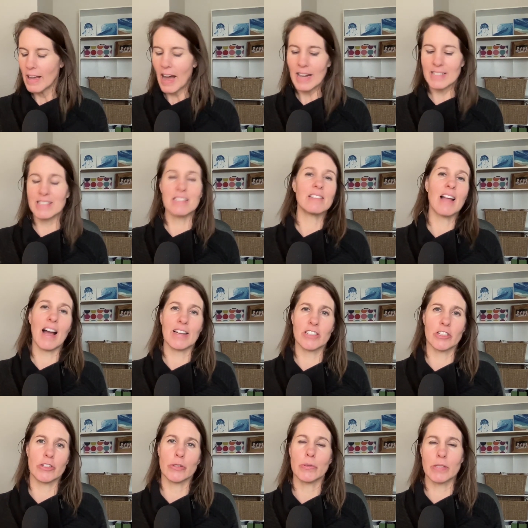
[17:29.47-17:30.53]
I still had
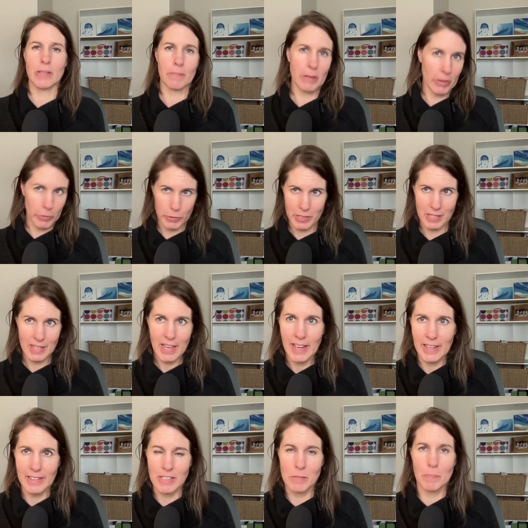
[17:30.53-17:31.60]
to do some of those
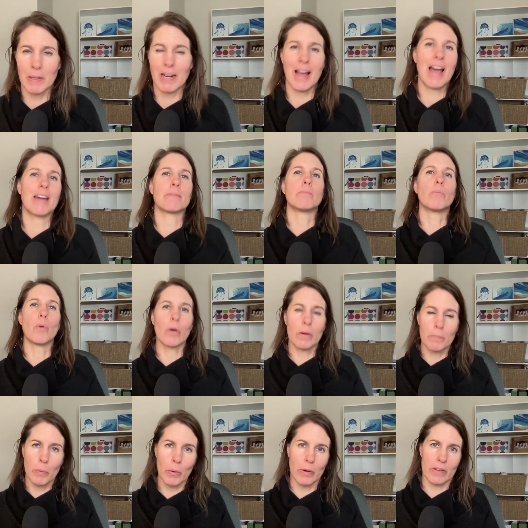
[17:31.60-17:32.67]
things, but I had more
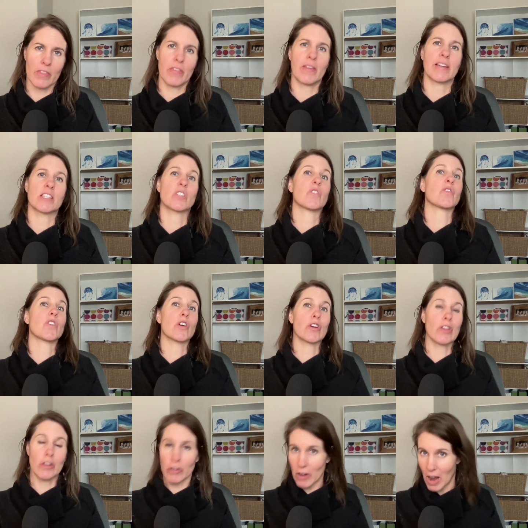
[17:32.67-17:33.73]
important things
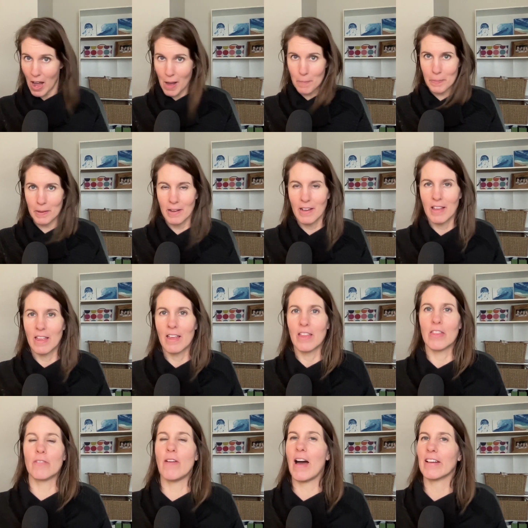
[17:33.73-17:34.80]
further up
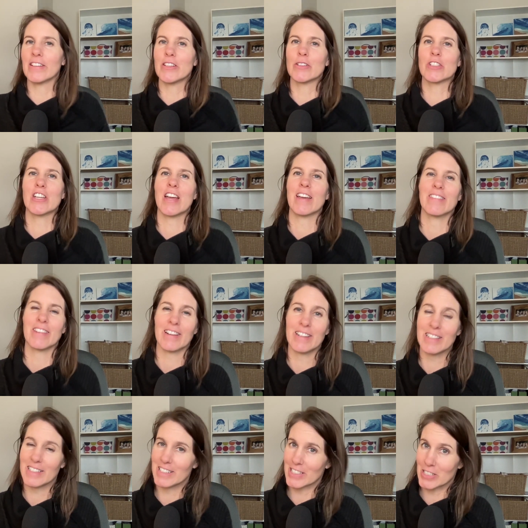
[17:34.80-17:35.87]
the value chain that
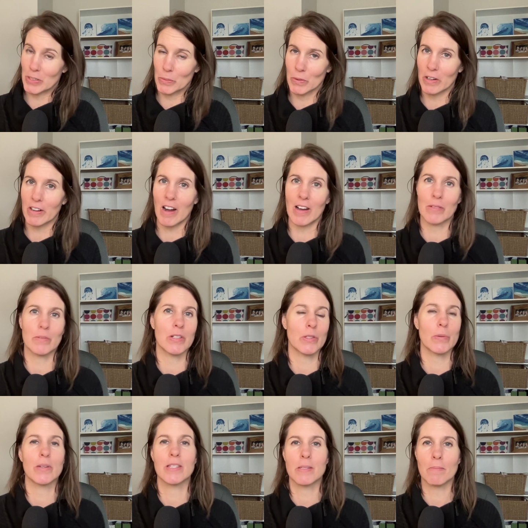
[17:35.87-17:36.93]
I needed to work on,
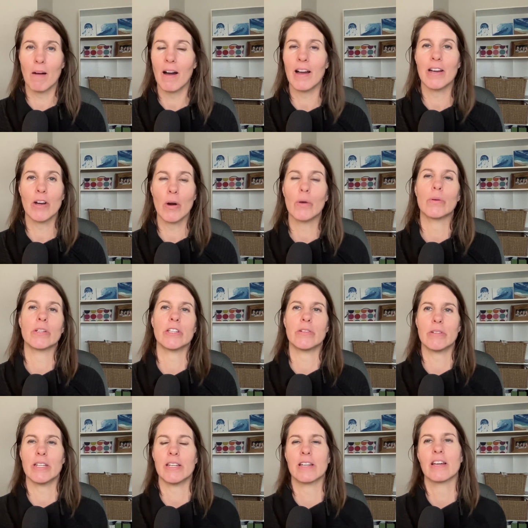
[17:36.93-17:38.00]
which was my own
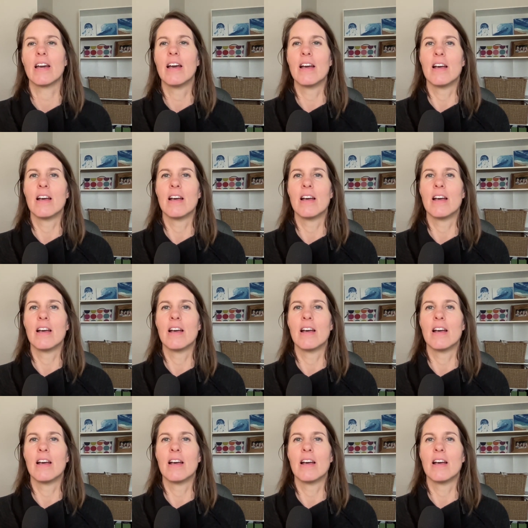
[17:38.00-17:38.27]
unique